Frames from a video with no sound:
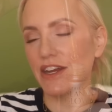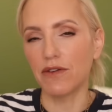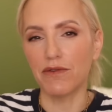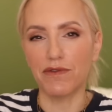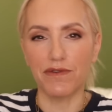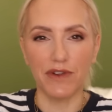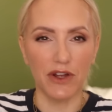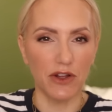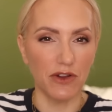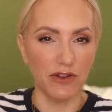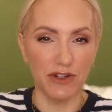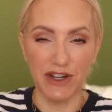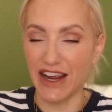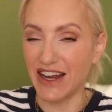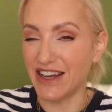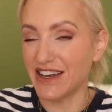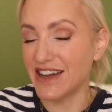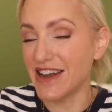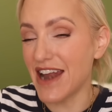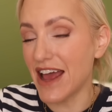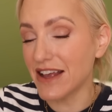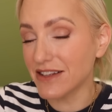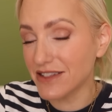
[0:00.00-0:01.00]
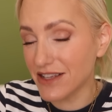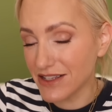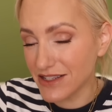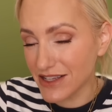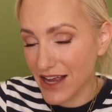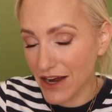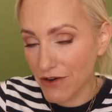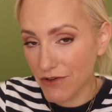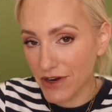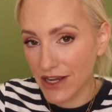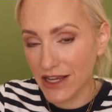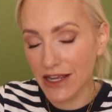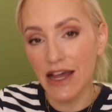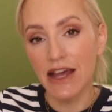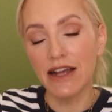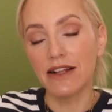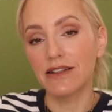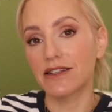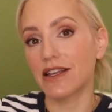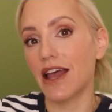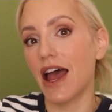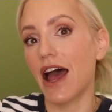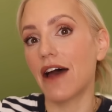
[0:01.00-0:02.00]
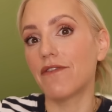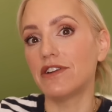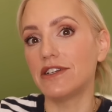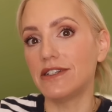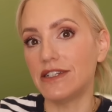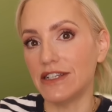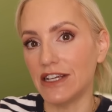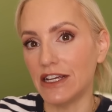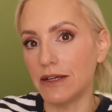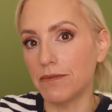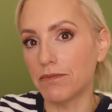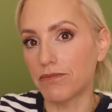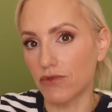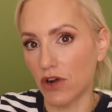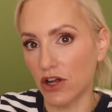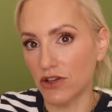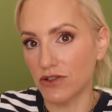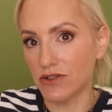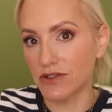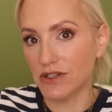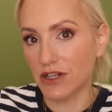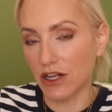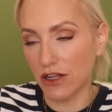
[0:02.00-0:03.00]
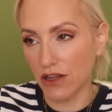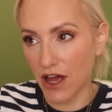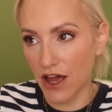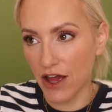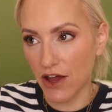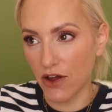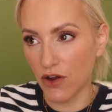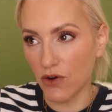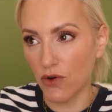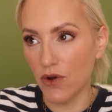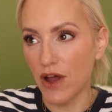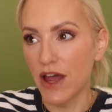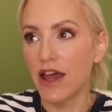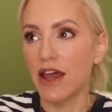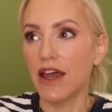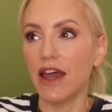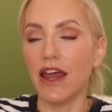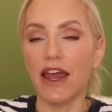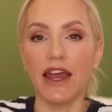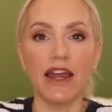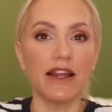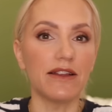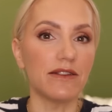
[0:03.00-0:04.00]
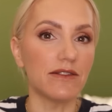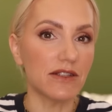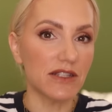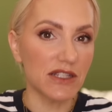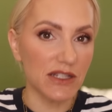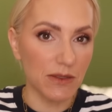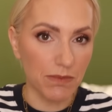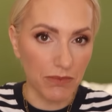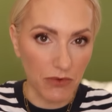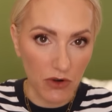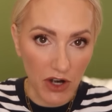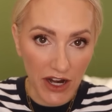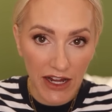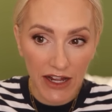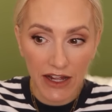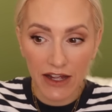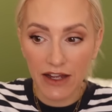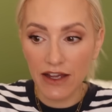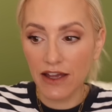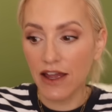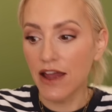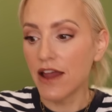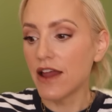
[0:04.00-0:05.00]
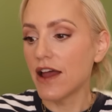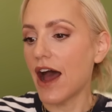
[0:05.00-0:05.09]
don't feel it necessary to have a deep bronze glow in spring.